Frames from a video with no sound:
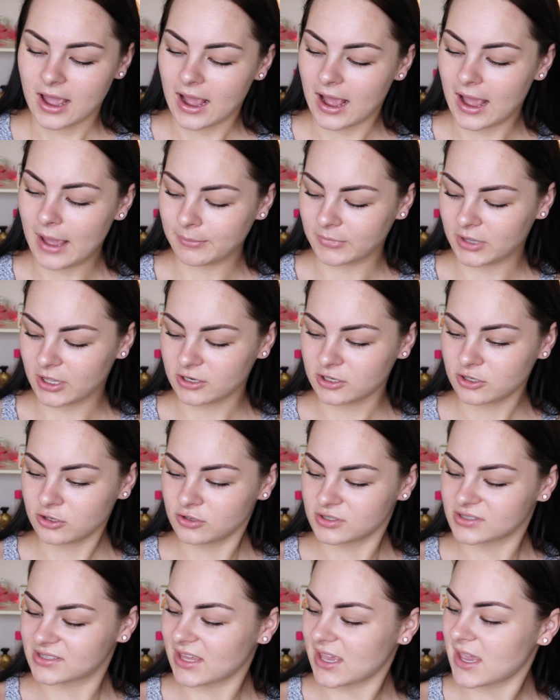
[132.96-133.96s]
I'm going to
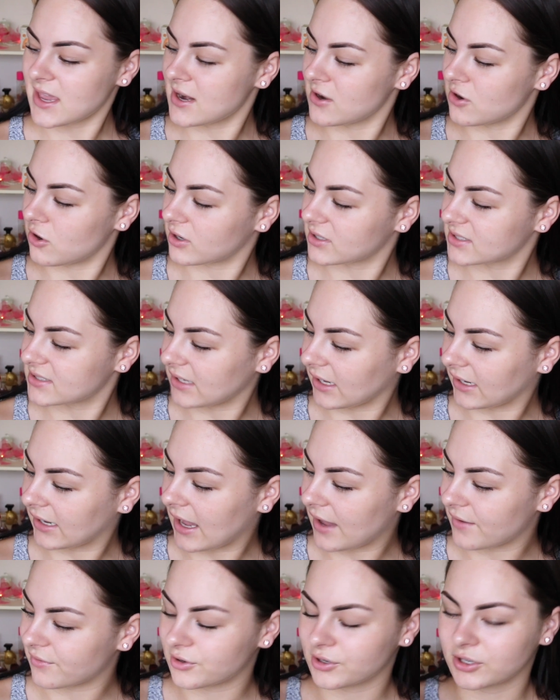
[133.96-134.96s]
use the Inoxa
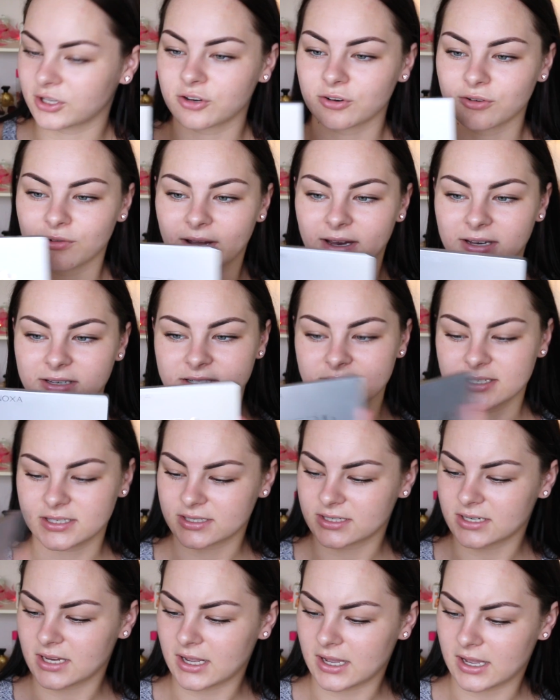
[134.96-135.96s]
Cover and
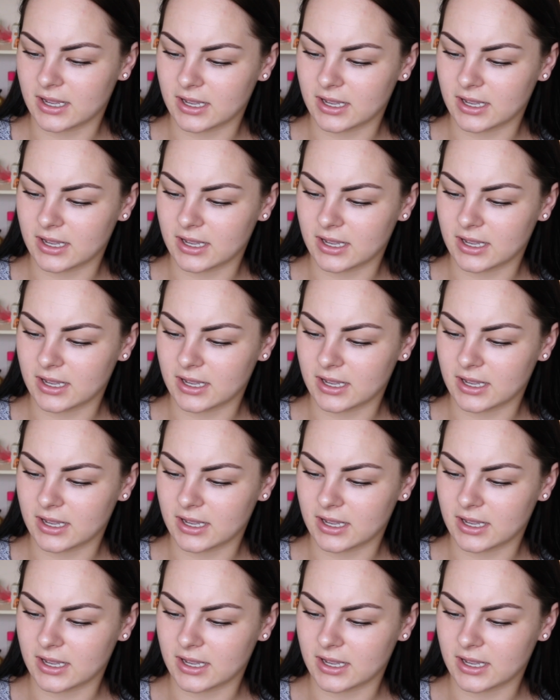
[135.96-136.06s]
Correct